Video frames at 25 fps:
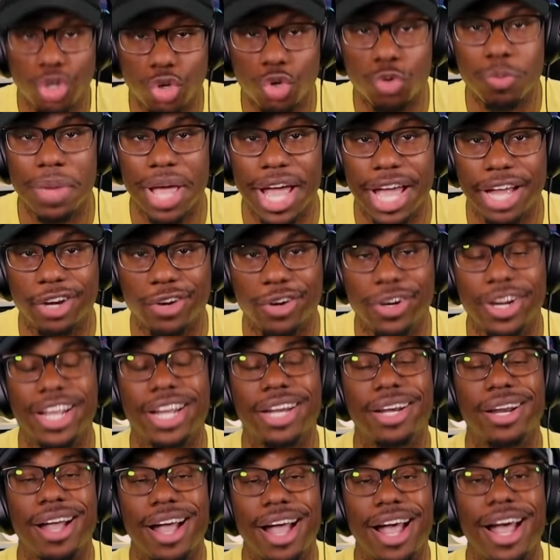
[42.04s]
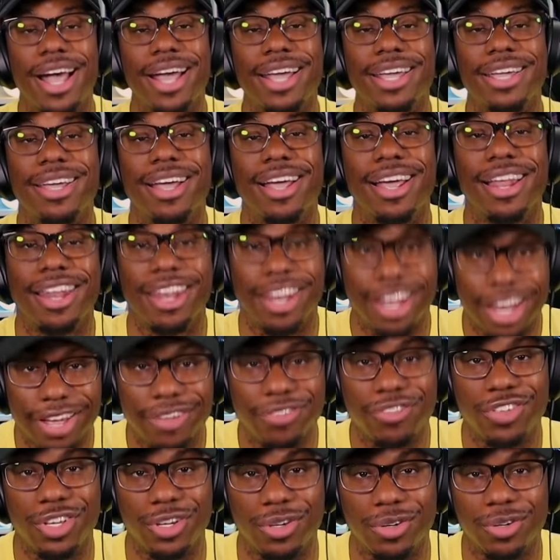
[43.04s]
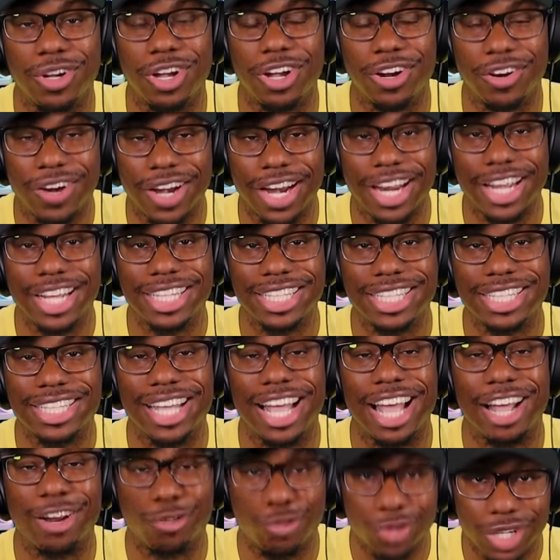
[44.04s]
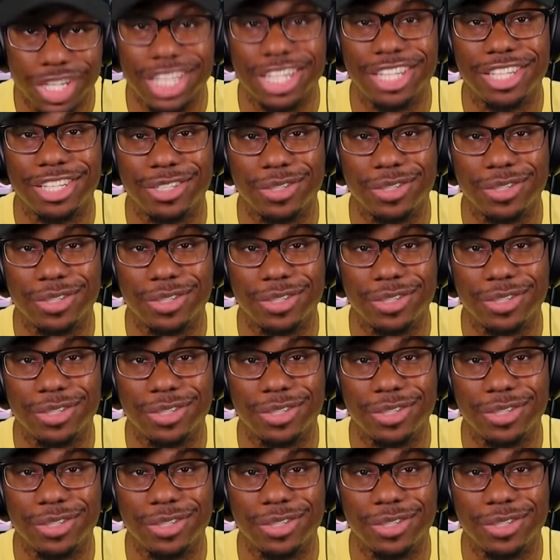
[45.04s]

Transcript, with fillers: you matter, and I love you, all right? I really